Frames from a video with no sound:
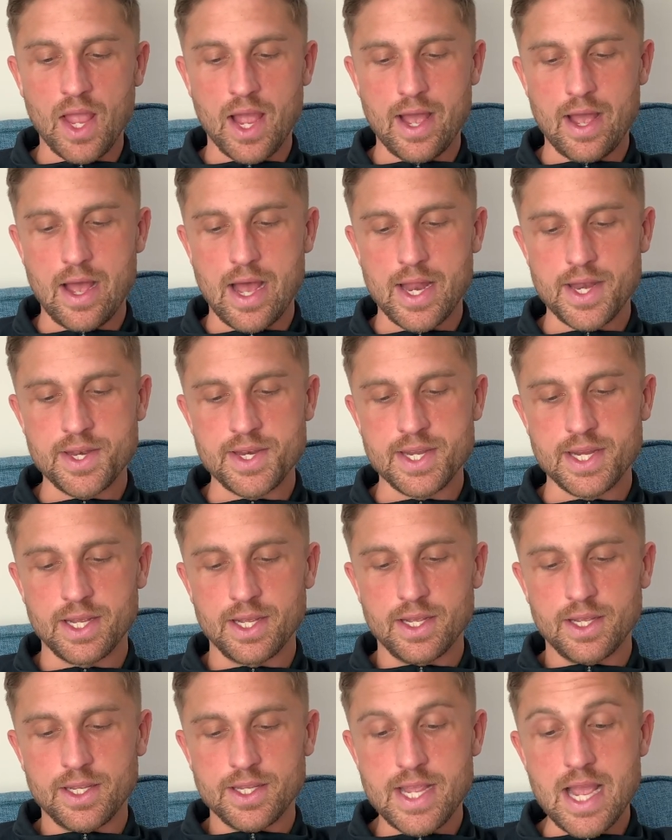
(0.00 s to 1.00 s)
And
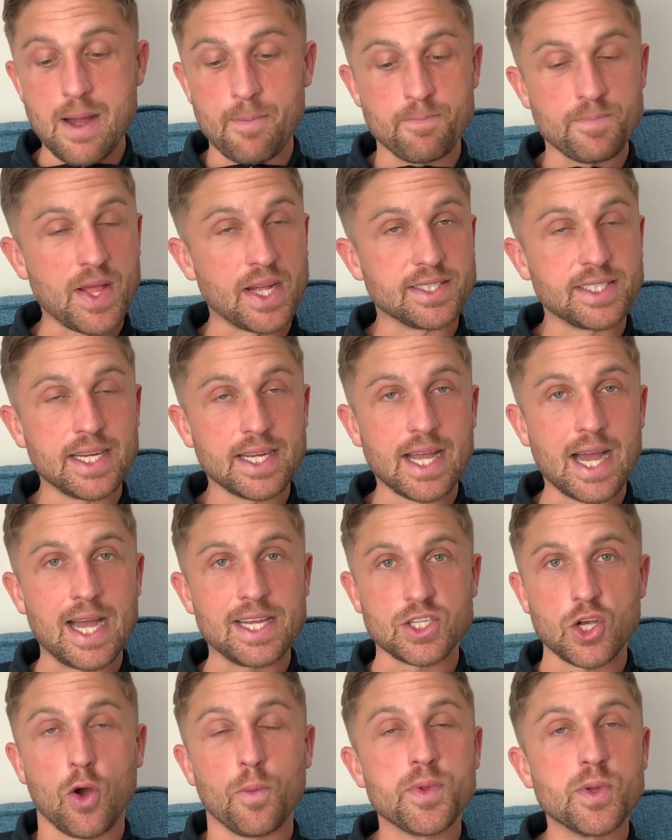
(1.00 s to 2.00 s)
yeah, that's it,
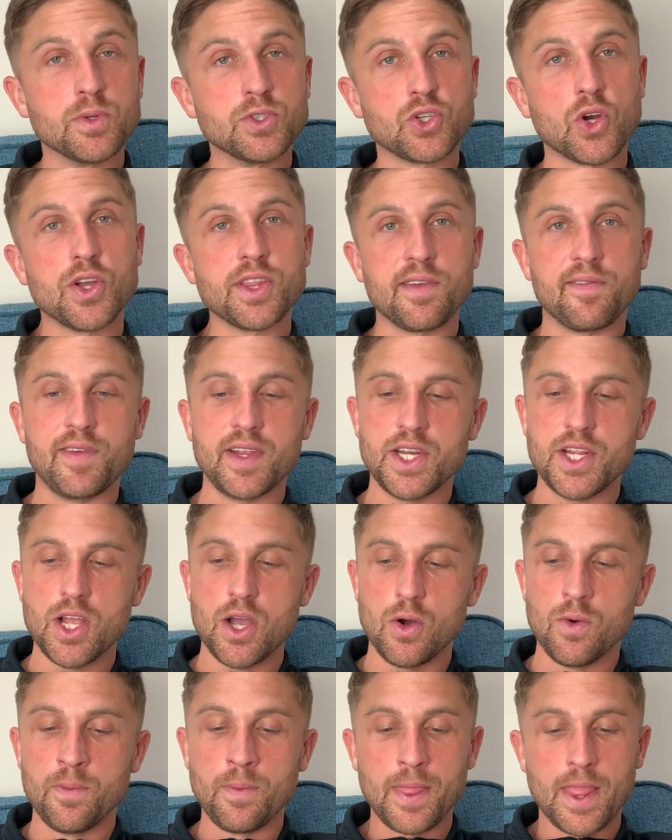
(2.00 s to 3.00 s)
guys. I hope you enjoyed the
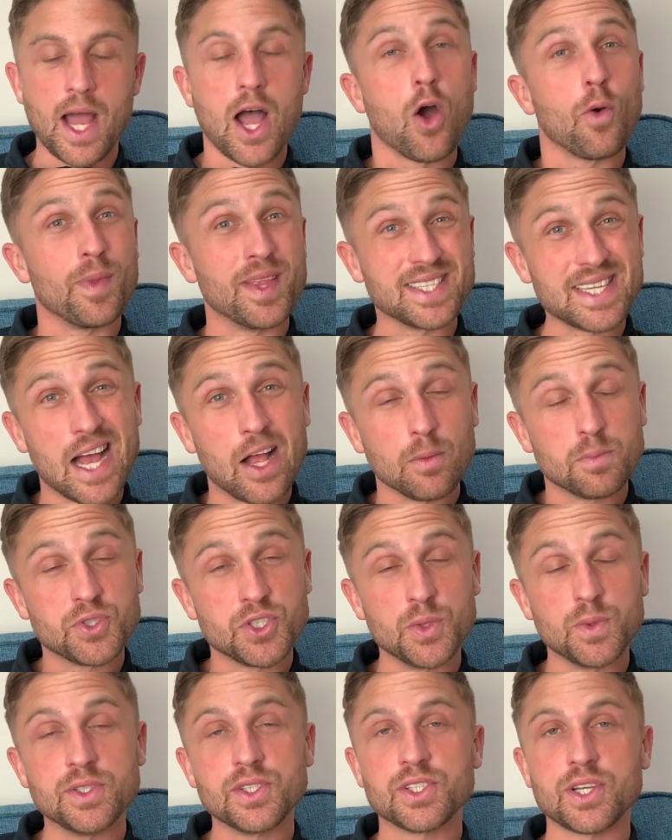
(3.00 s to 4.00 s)
video. I hope this helps
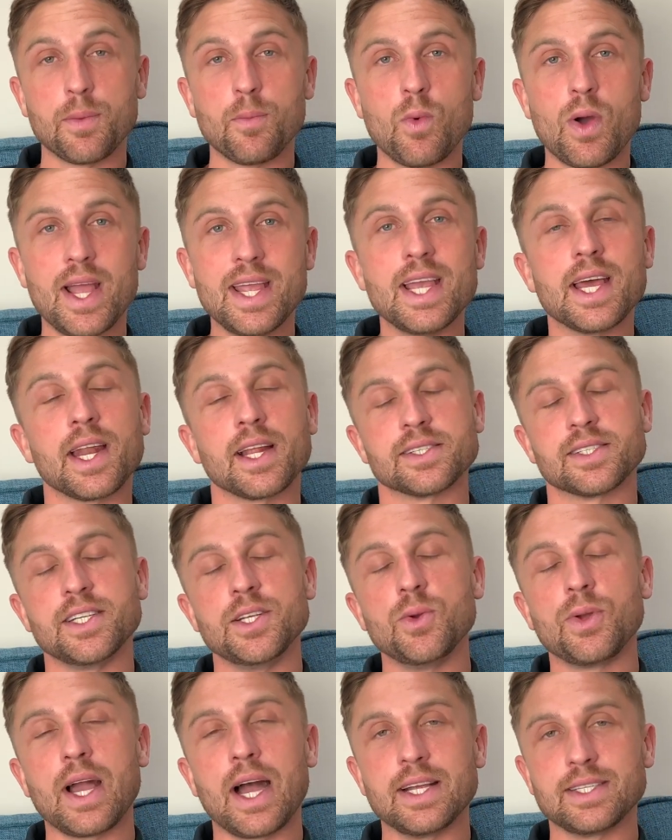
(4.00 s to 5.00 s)
you in some way, and I'll see
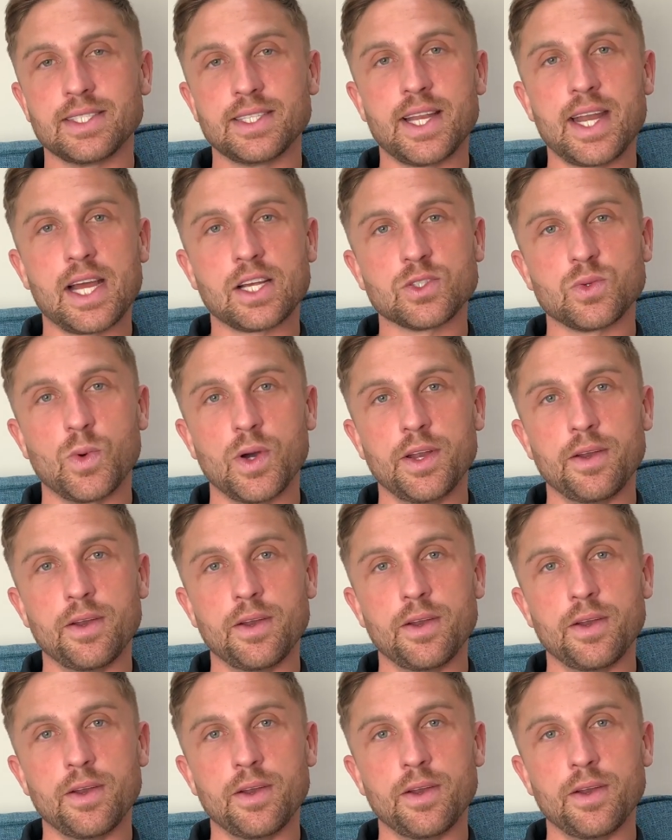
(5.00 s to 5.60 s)
you guys in the next one.